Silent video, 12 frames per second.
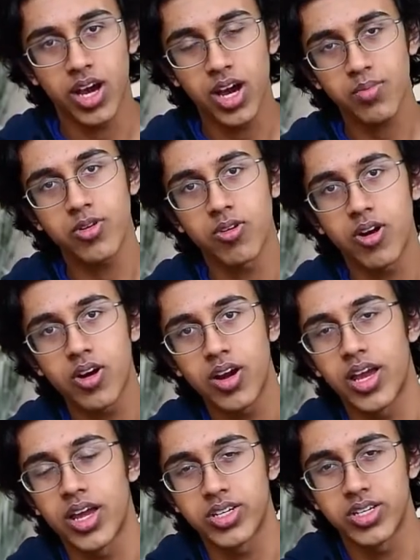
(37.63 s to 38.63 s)
I'm Cararra,
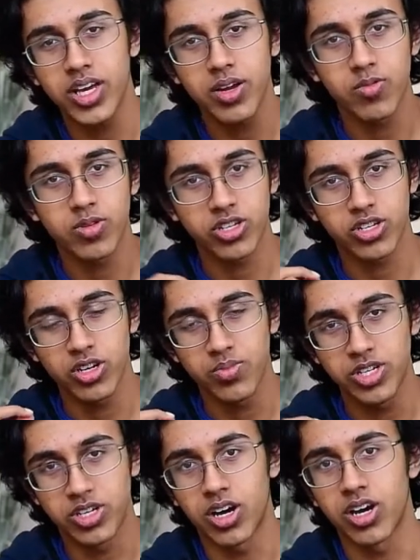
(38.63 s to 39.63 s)
and today we're just going to be
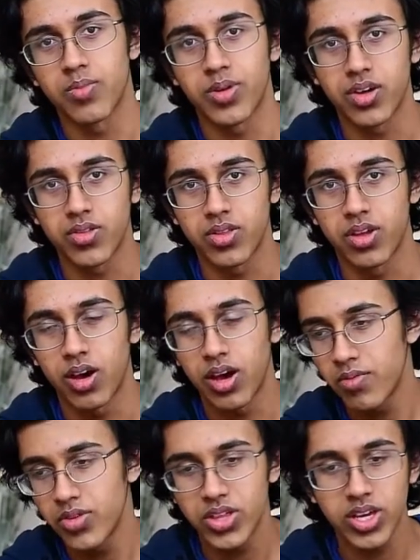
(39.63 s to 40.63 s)
talking about
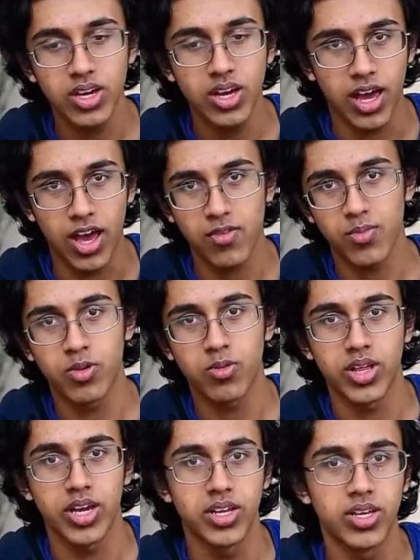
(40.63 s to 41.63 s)
everything F=ma
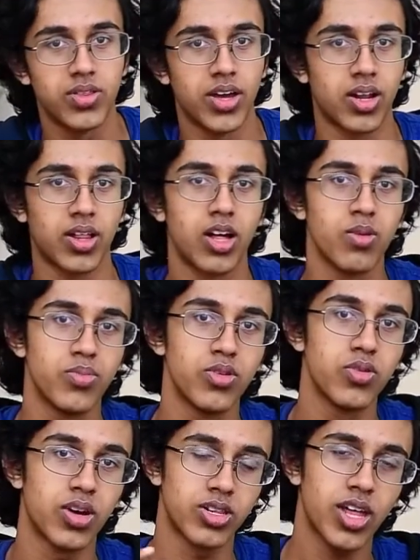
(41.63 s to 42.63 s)
related that'll help
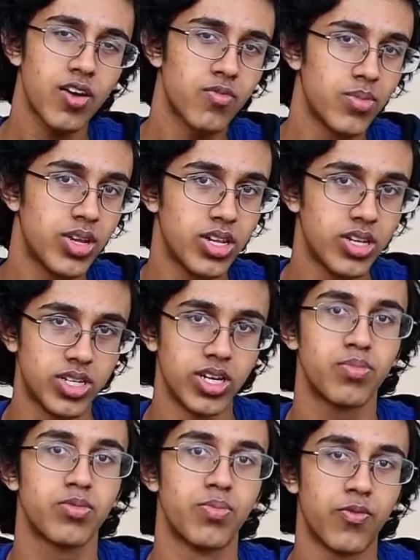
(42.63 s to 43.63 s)
you as last minute
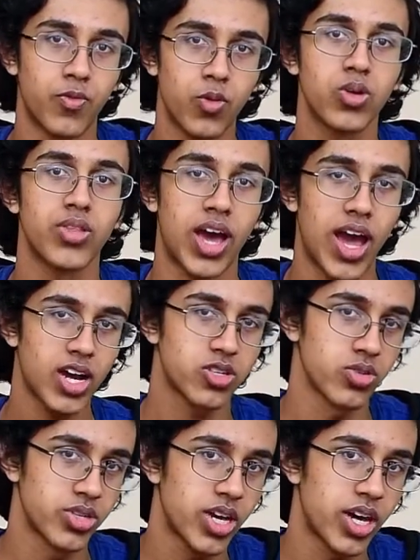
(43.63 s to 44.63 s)
tips before the actual
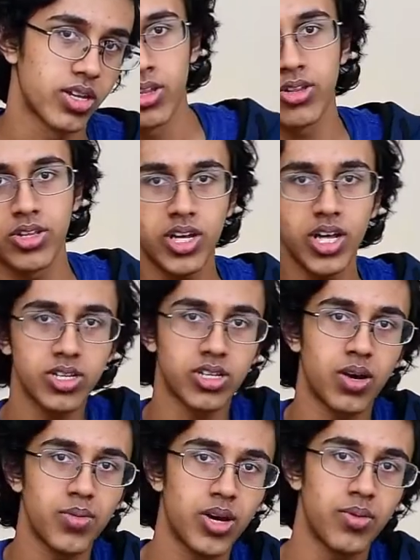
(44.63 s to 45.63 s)
test. So the test is
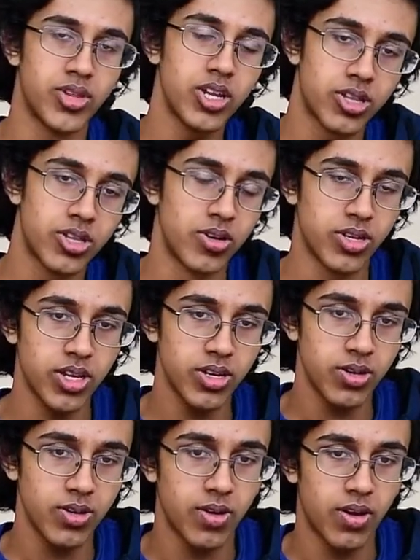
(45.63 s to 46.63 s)
coming up this Thursday,
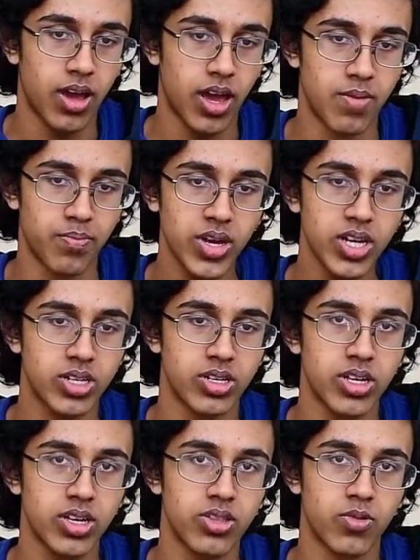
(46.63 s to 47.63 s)
and
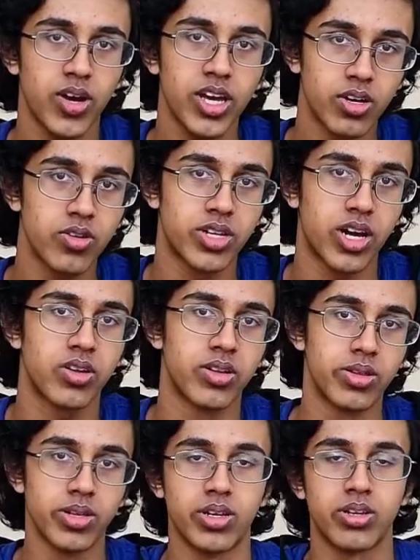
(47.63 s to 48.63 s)
basically the way it goes down is
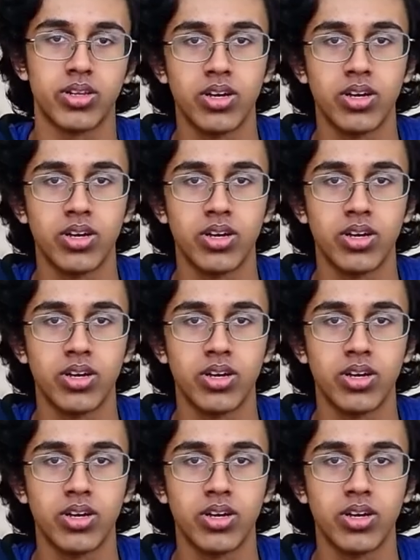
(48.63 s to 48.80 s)
this.